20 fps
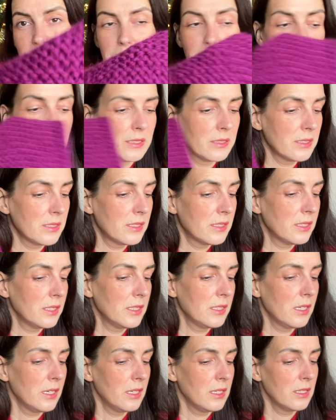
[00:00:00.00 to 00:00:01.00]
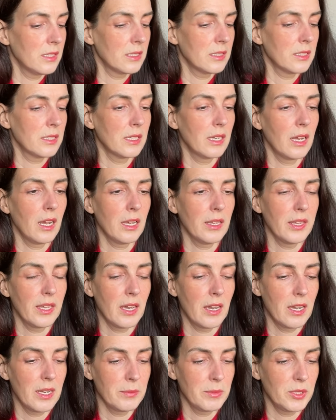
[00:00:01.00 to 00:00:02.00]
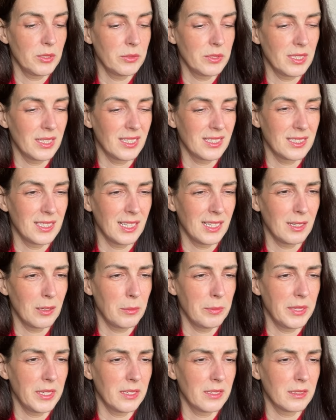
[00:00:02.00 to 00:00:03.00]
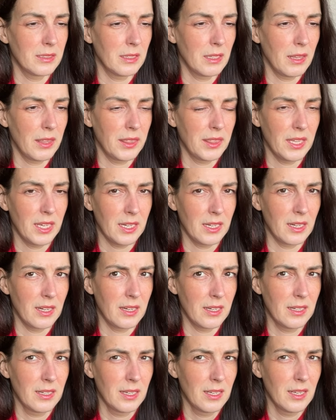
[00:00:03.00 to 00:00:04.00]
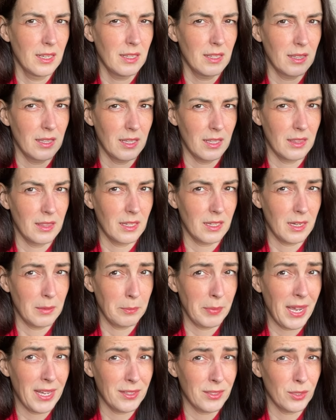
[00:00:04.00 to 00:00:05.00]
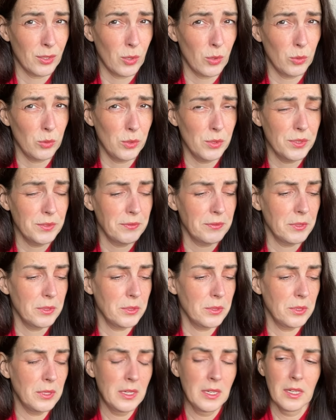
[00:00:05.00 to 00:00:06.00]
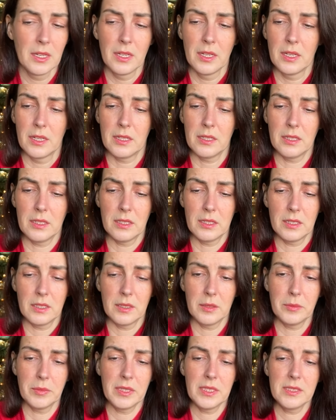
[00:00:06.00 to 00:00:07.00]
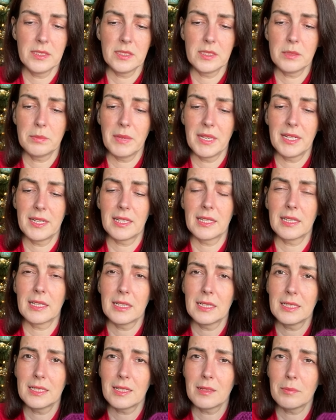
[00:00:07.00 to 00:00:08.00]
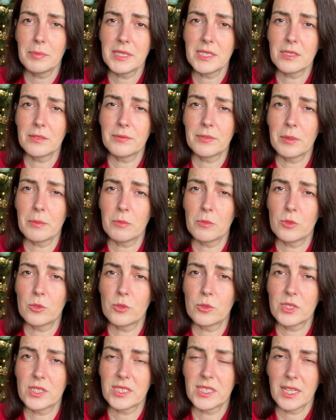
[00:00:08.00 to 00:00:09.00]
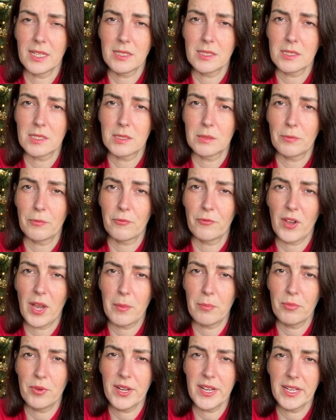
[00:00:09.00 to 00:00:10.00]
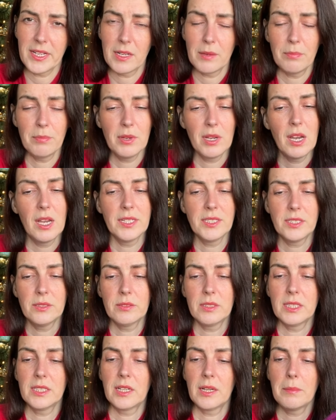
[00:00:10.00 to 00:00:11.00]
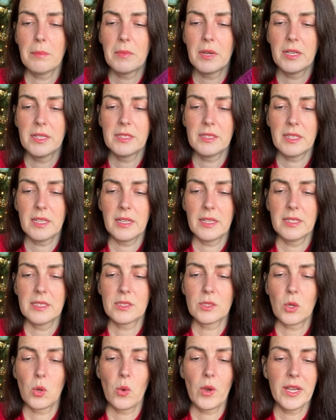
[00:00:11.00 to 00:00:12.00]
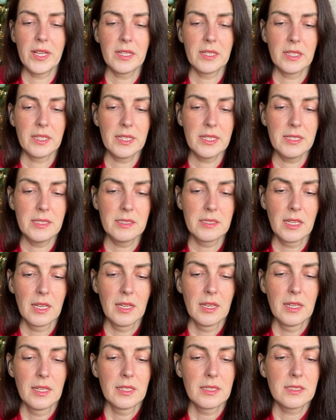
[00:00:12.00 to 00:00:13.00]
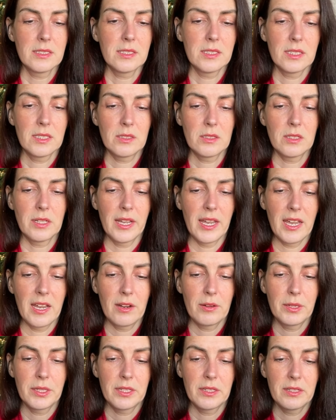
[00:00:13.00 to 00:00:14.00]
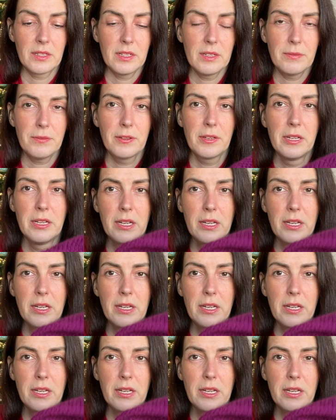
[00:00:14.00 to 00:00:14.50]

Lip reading: because the yarn that I'm using is a little bit thicker than the pattern calls for. It does make a little bit of a more dense fabric, but I don't think I mind that. It's quite nice. Still airy enough.